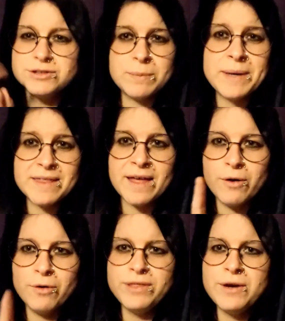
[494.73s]
Just to repeat that,
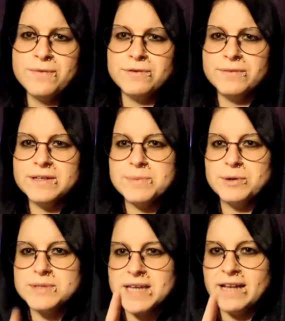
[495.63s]
the author of this
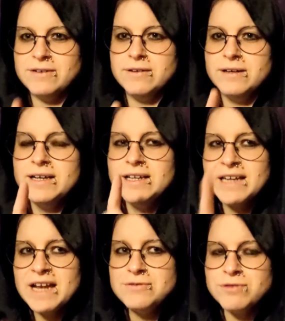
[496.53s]
book was
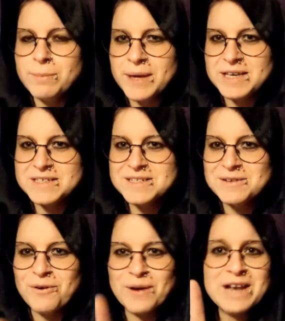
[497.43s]
Kendrai Meeks,
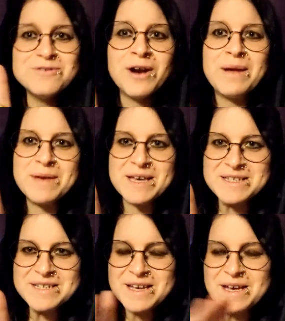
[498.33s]
or Kendrai
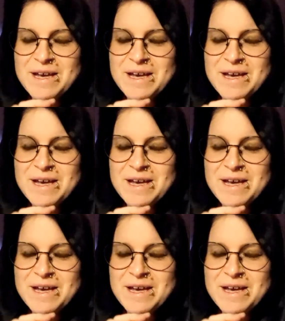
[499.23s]
Meeks.